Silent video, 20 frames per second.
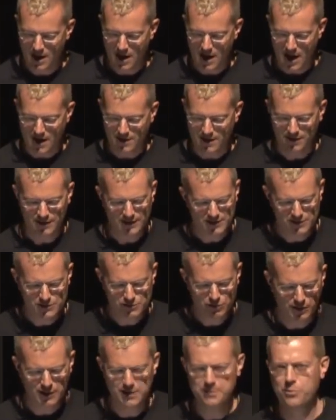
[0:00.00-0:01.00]
And then this is
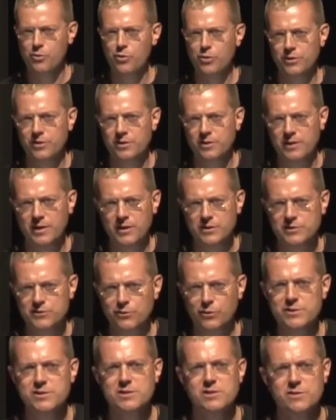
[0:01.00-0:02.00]
really important. They're
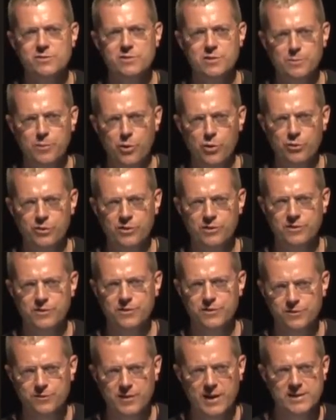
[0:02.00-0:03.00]
sources of
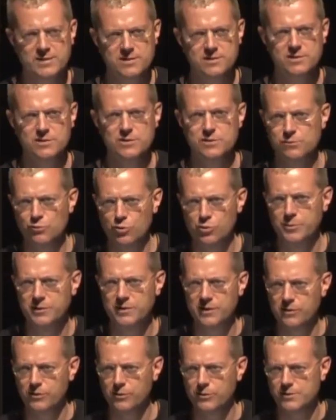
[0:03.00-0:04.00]
components, fasteners, raw
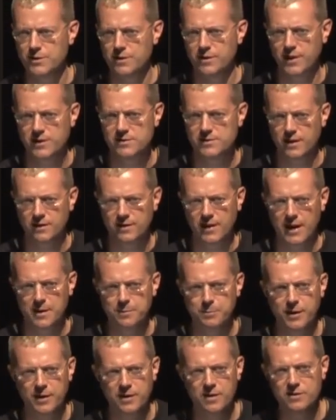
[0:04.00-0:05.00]
materials, and things like
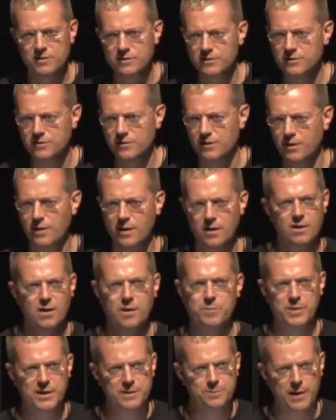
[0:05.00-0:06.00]
that, because a
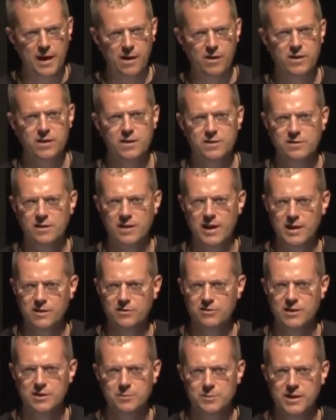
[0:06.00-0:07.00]
big barrier to
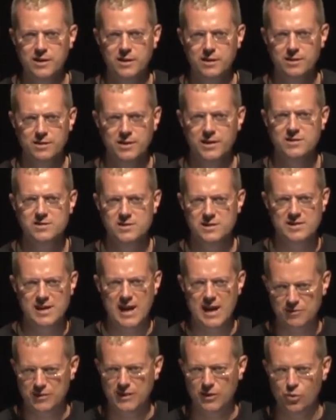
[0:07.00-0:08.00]
entry in making things is
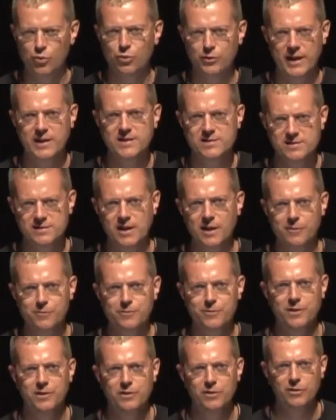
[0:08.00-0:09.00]
having all that
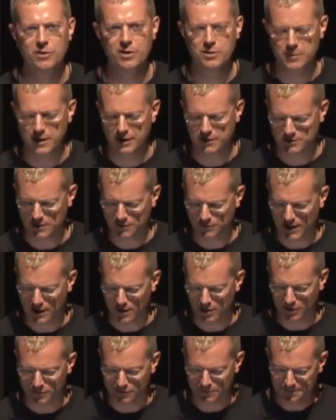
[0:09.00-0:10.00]
stuff that you're going to make stuff out
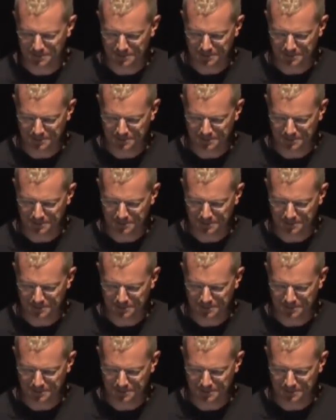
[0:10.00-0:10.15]
of.